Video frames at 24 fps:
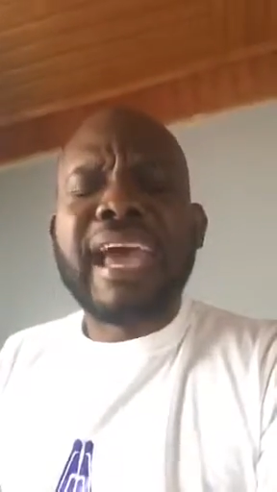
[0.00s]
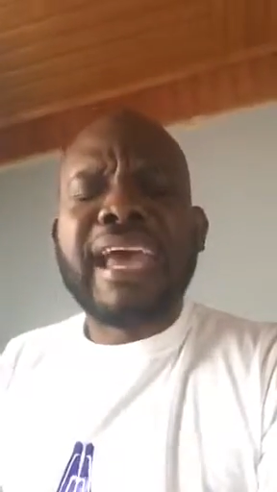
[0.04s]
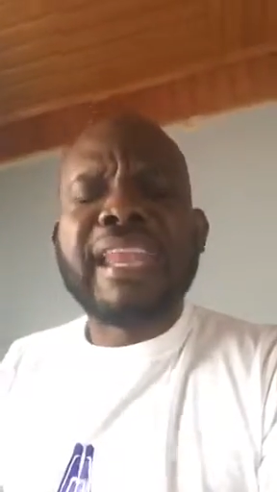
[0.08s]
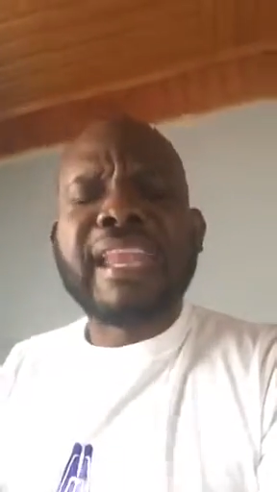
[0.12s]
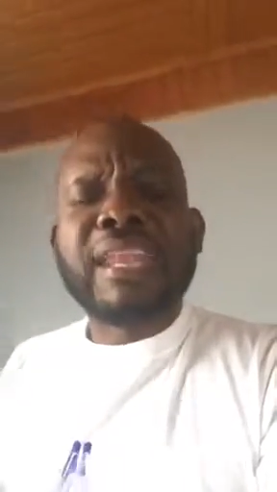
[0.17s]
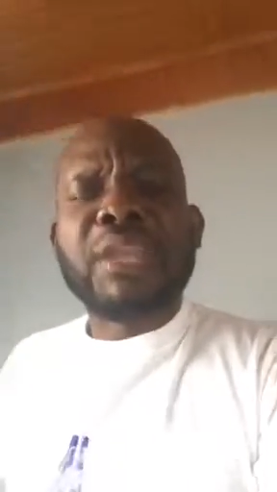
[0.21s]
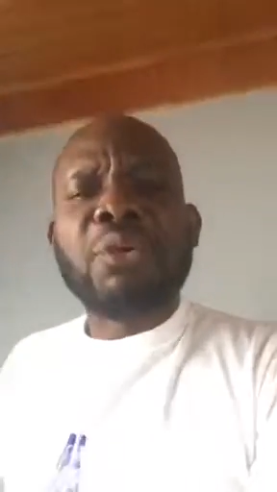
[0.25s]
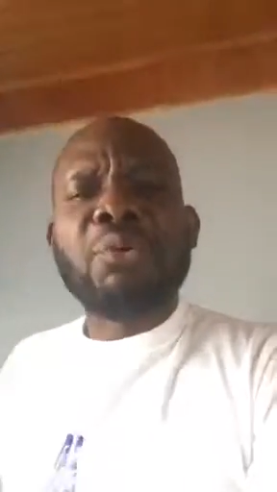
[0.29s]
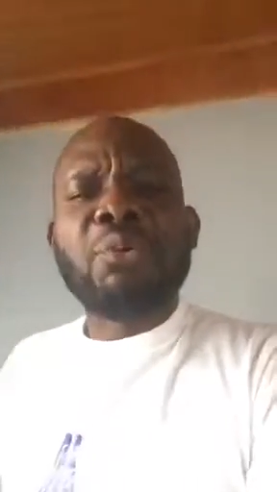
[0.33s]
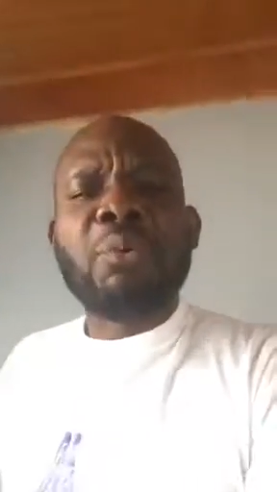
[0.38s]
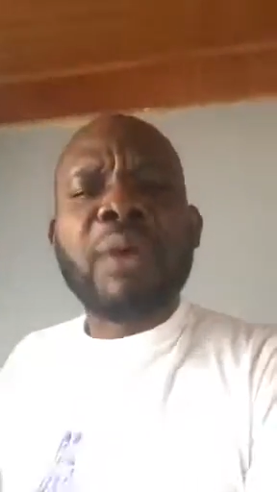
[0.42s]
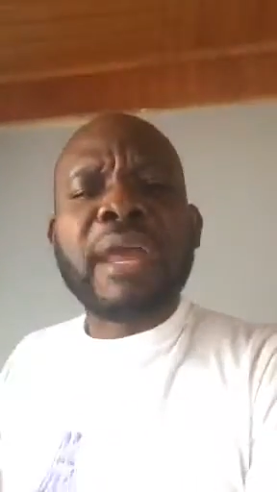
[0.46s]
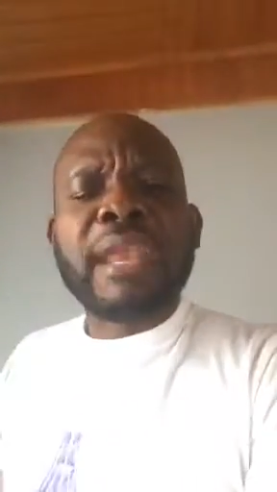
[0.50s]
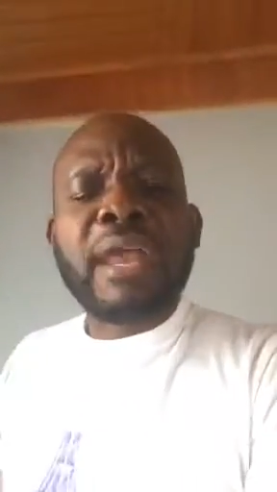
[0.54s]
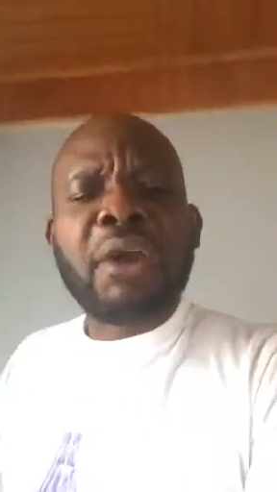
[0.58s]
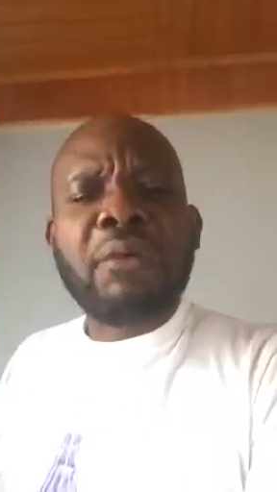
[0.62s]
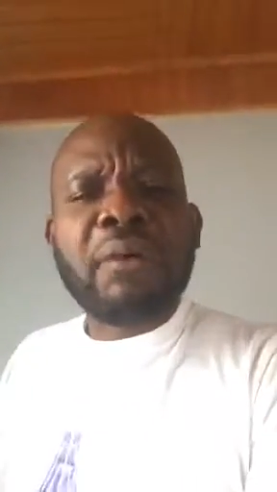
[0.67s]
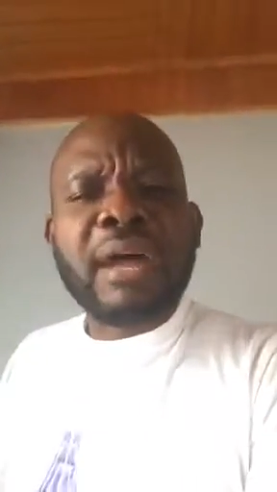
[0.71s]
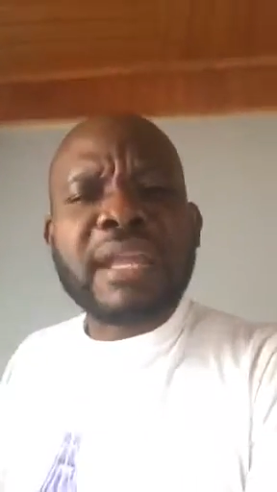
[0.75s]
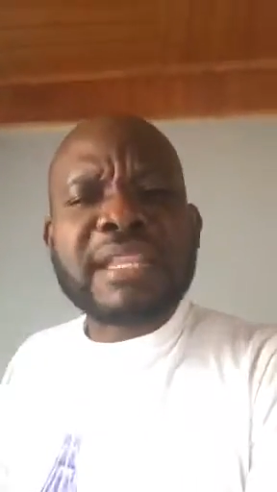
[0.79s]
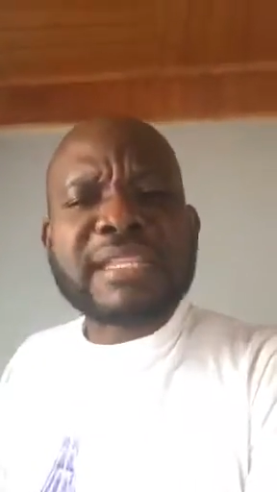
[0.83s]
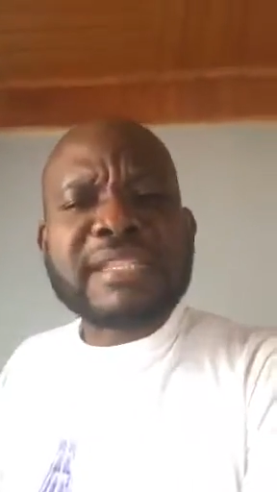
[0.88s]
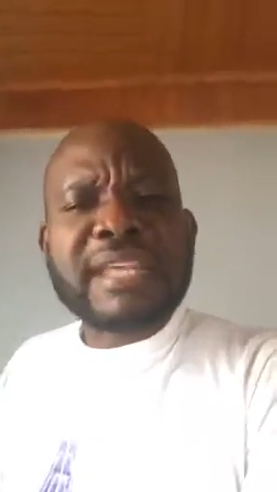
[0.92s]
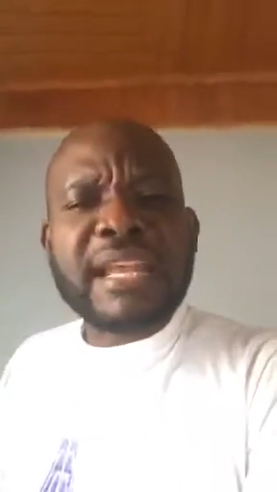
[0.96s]
and then he went
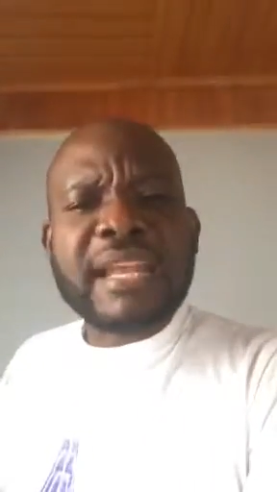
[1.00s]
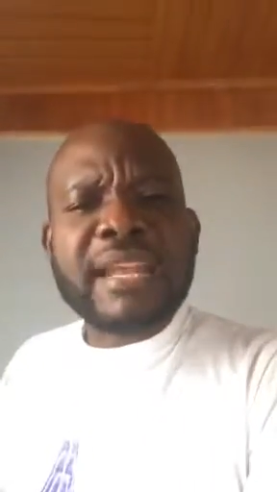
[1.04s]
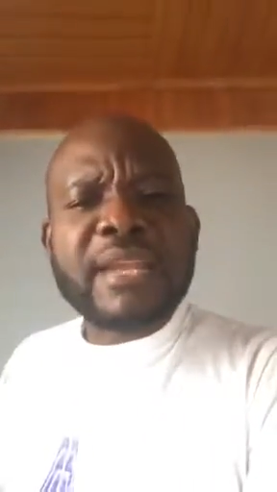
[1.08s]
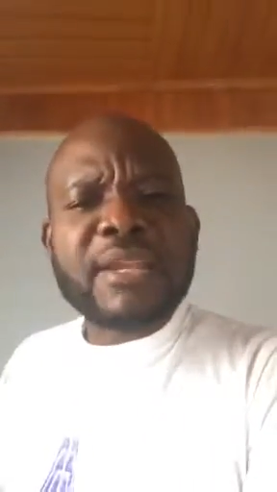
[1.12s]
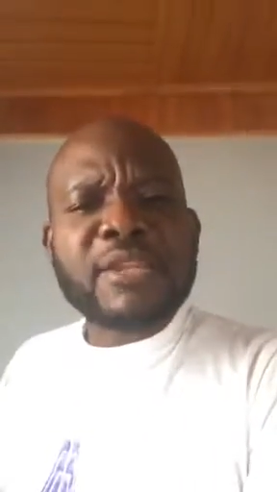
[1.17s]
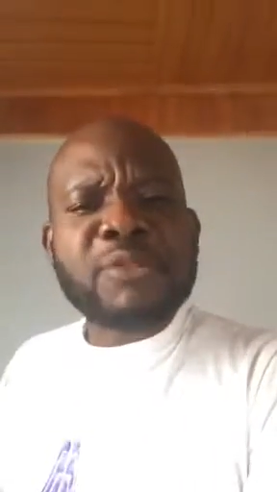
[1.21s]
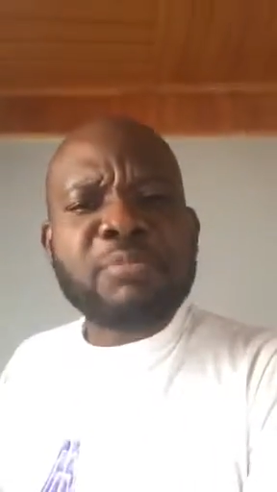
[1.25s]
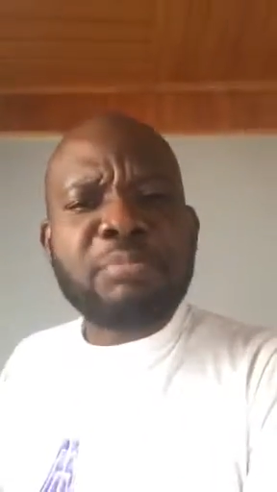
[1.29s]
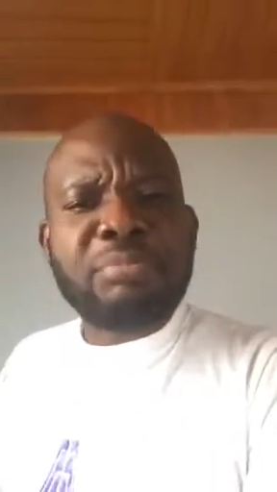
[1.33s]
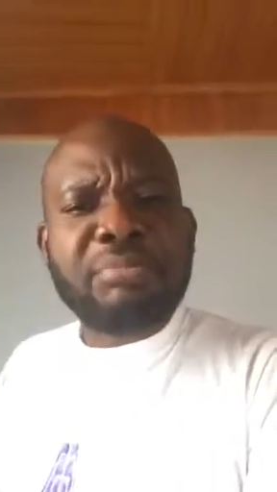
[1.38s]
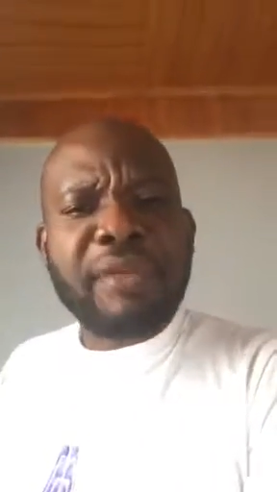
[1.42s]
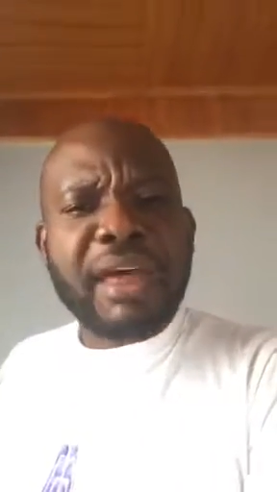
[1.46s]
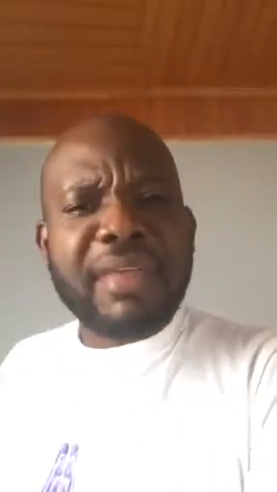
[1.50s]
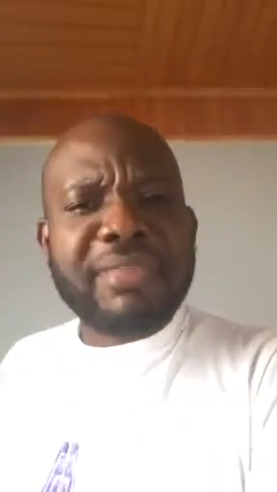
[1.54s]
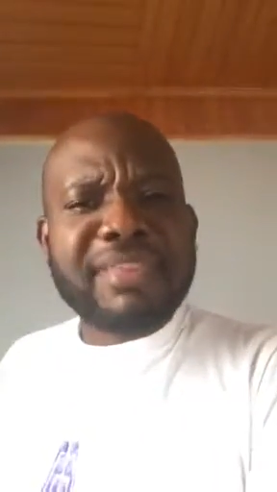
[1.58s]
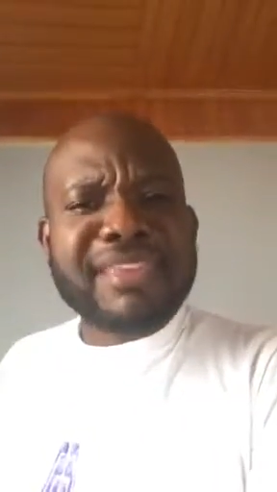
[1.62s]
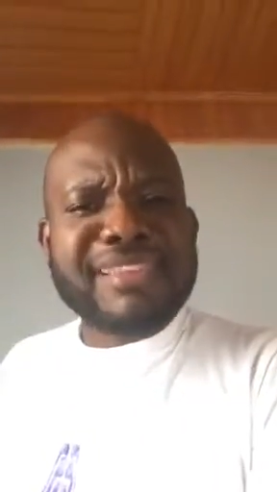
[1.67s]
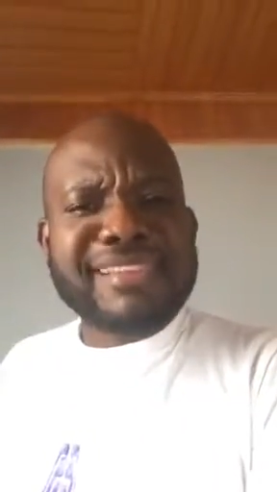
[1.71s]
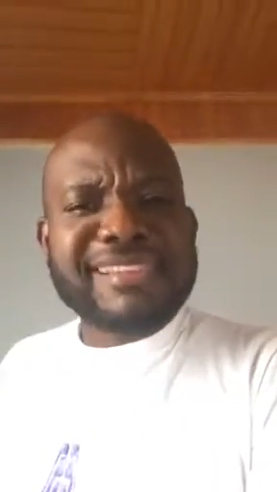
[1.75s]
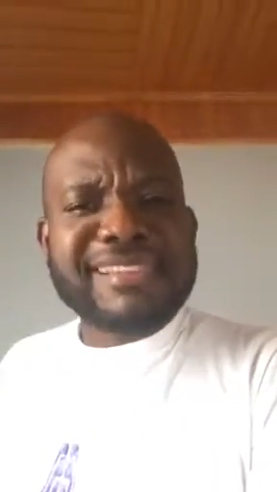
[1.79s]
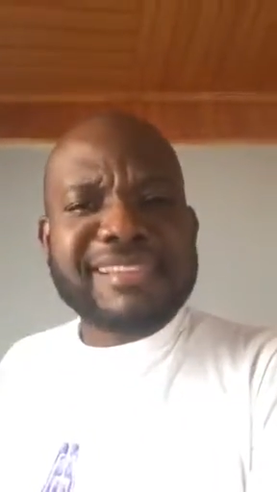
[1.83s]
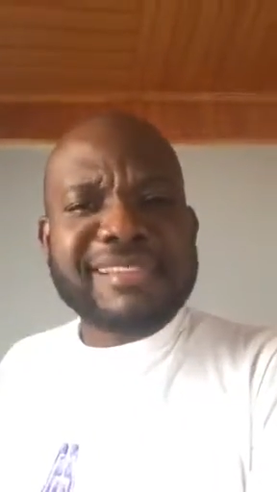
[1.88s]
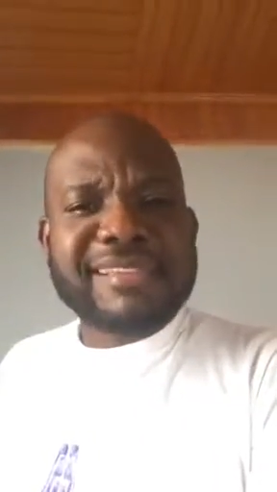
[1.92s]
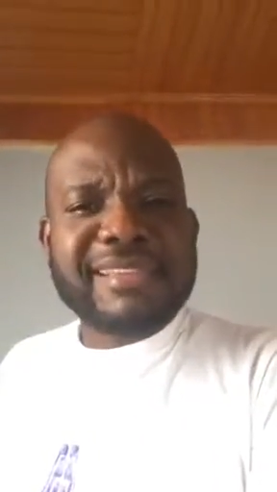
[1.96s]
around telling his
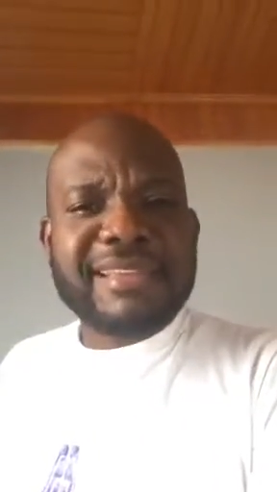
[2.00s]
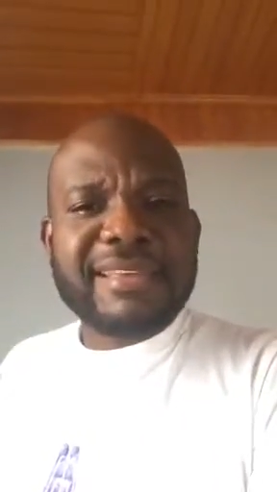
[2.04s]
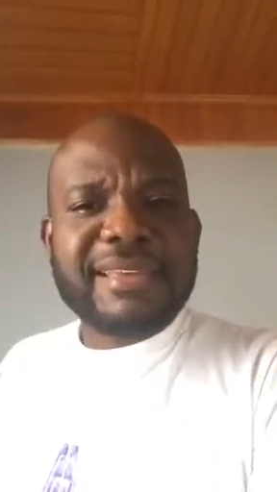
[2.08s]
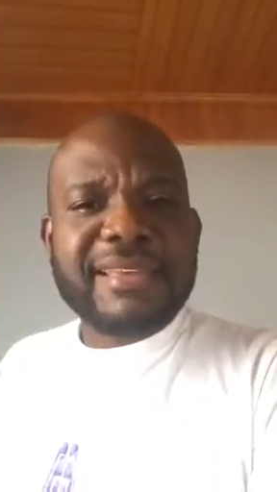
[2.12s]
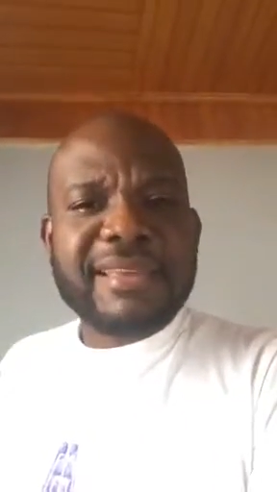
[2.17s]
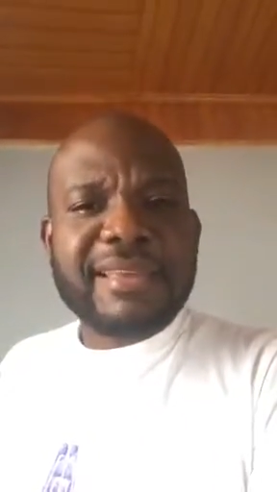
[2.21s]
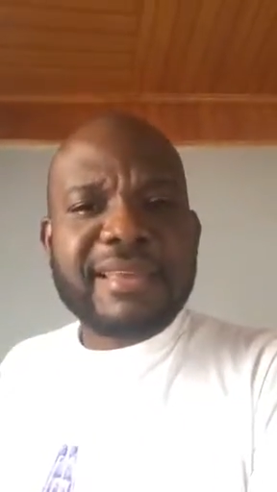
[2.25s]
brothers.